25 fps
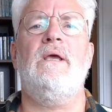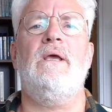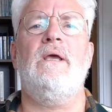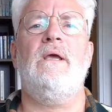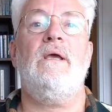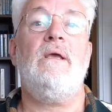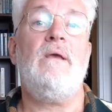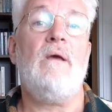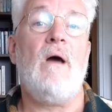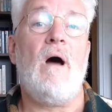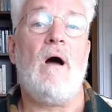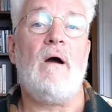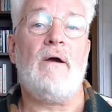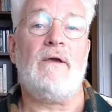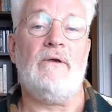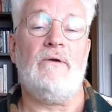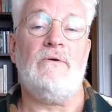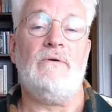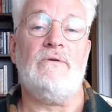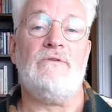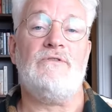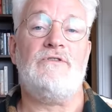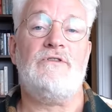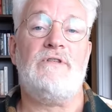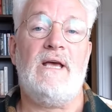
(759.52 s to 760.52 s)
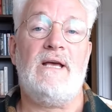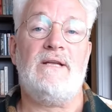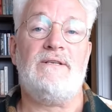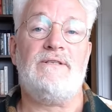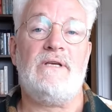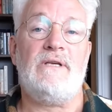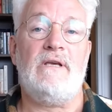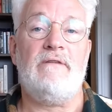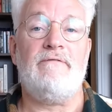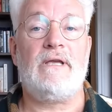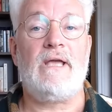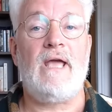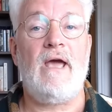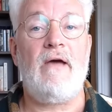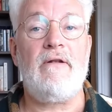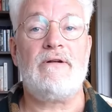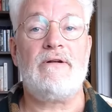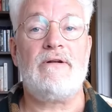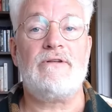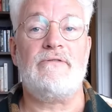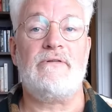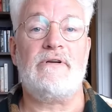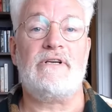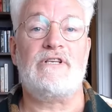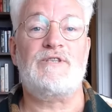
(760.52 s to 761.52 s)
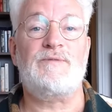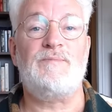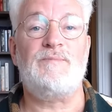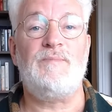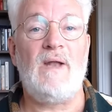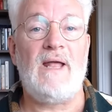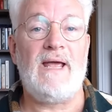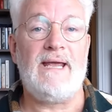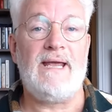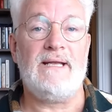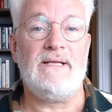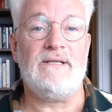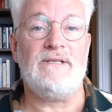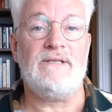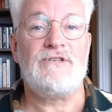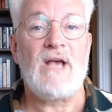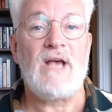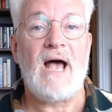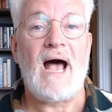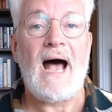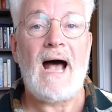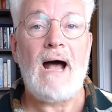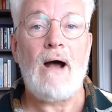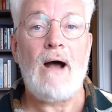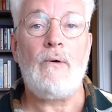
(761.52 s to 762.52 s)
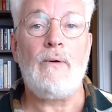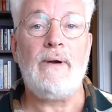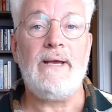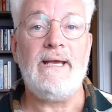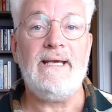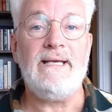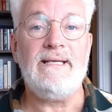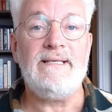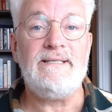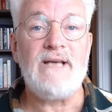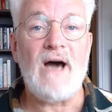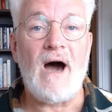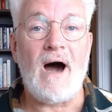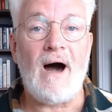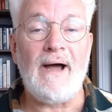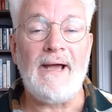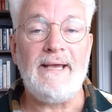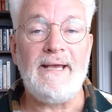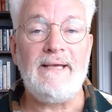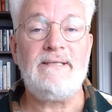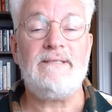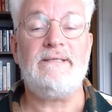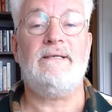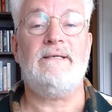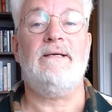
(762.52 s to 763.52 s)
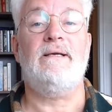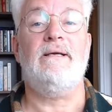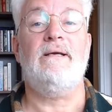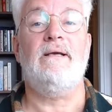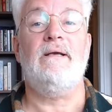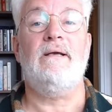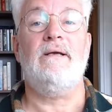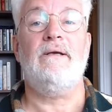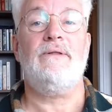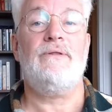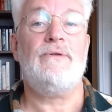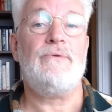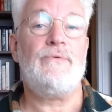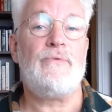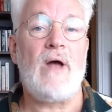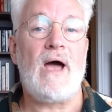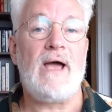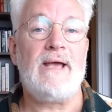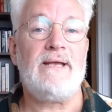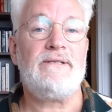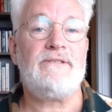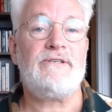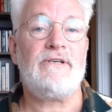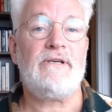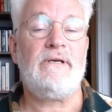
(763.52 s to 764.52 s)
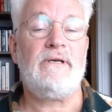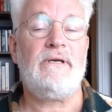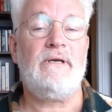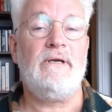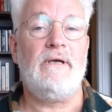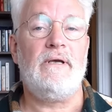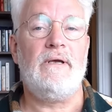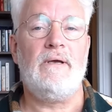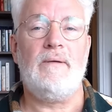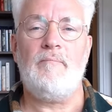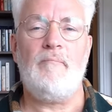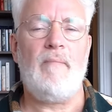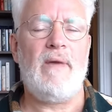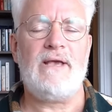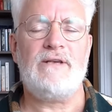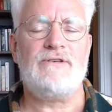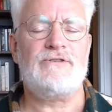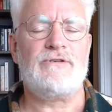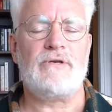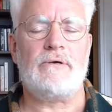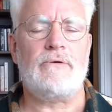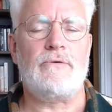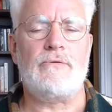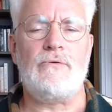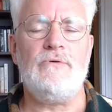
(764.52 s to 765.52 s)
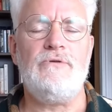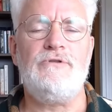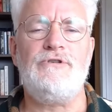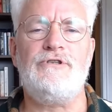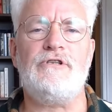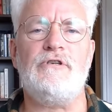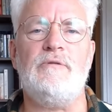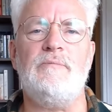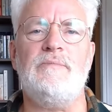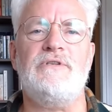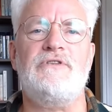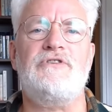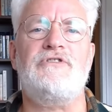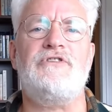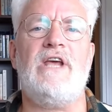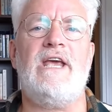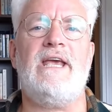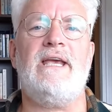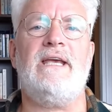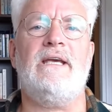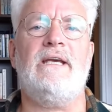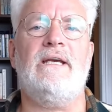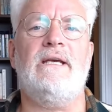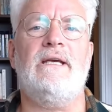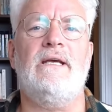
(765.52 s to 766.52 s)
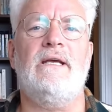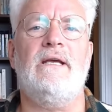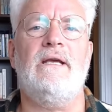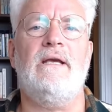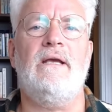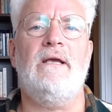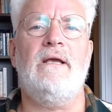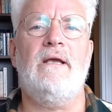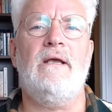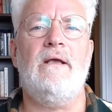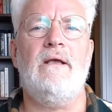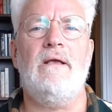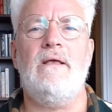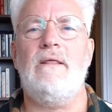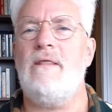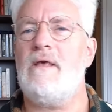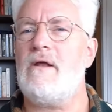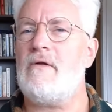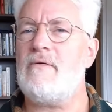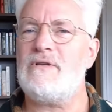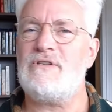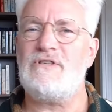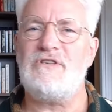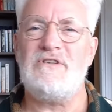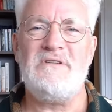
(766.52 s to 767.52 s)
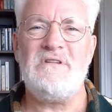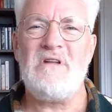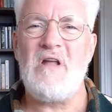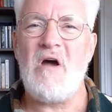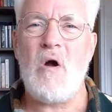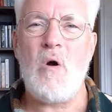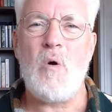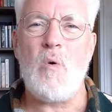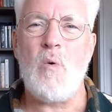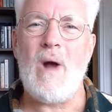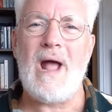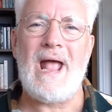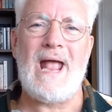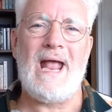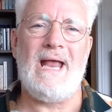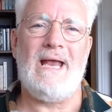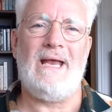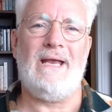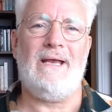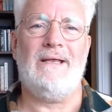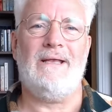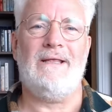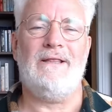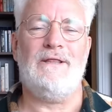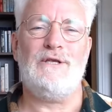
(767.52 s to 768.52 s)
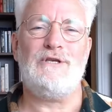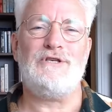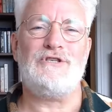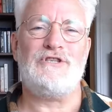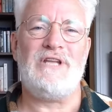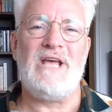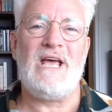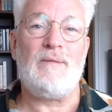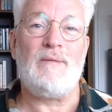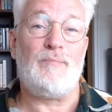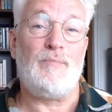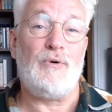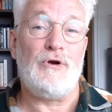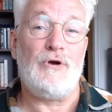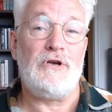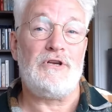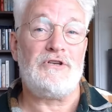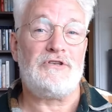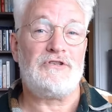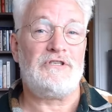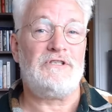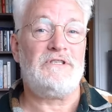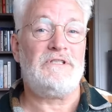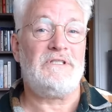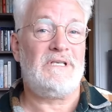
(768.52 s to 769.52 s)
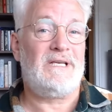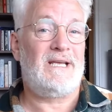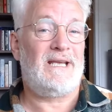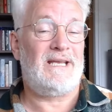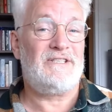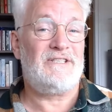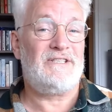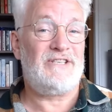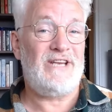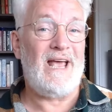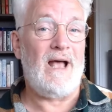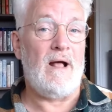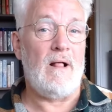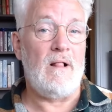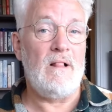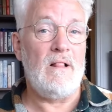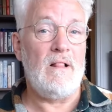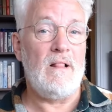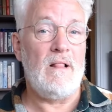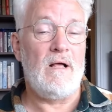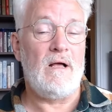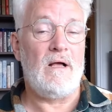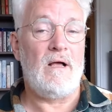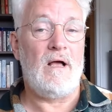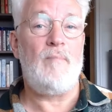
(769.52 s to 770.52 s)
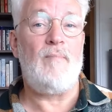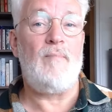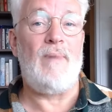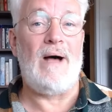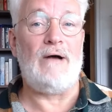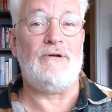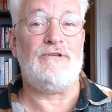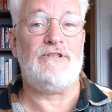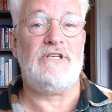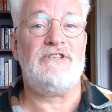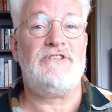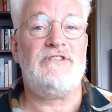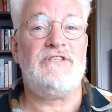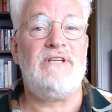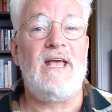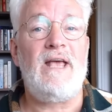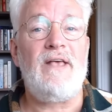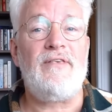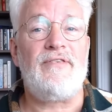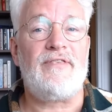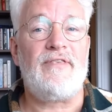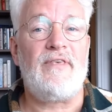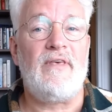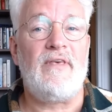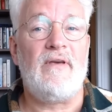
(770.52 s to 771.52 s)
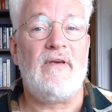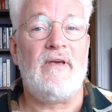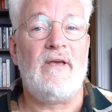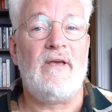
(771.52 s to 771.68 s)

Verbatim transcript: He argues that if a character explains how he died, the writer makes a crucial mistake there is no way this dead person can tell about his death.